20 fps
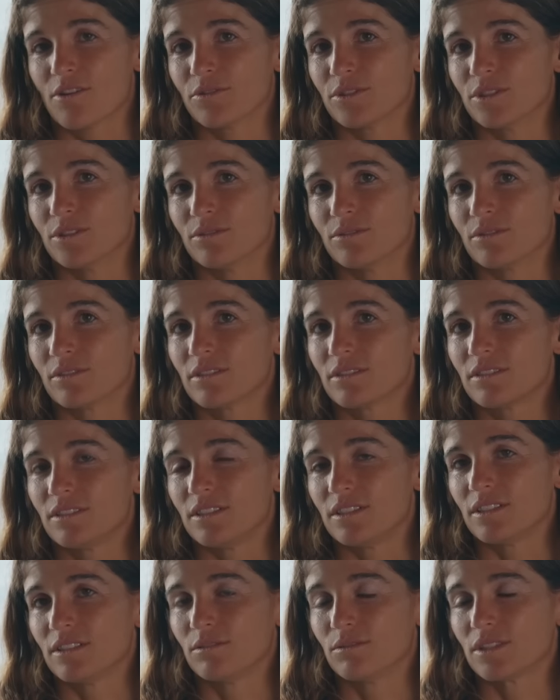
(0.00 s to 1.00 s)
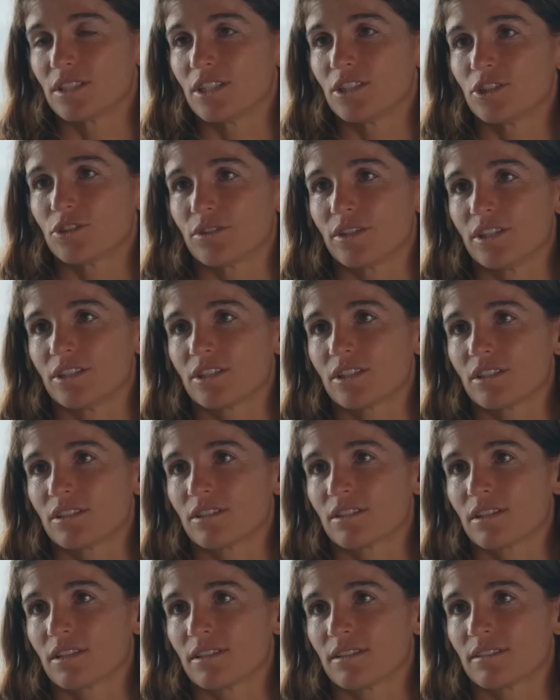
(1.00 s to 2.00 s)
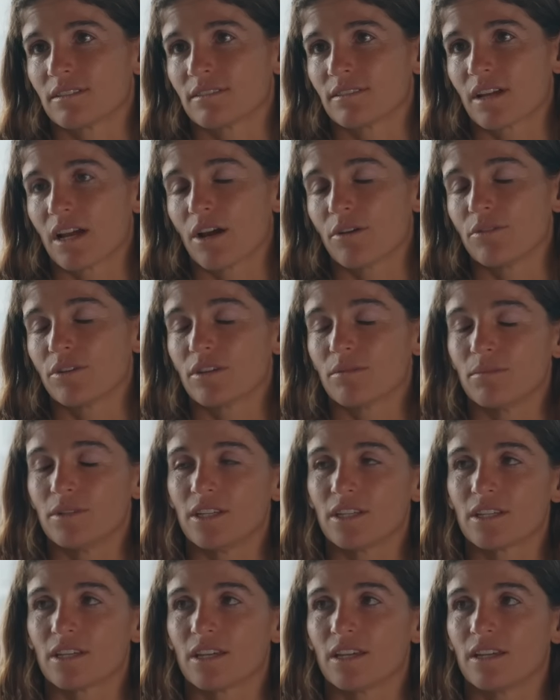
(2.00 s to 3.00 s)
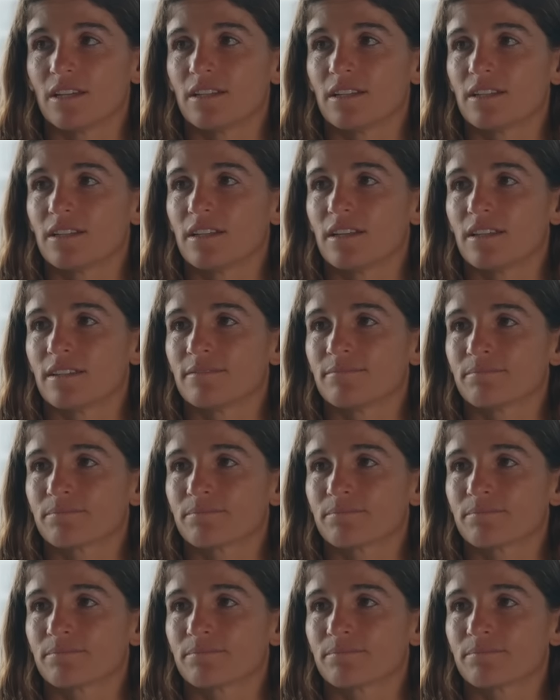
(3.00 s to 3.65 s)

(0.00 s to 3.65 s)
you deal with situations and how you communicate and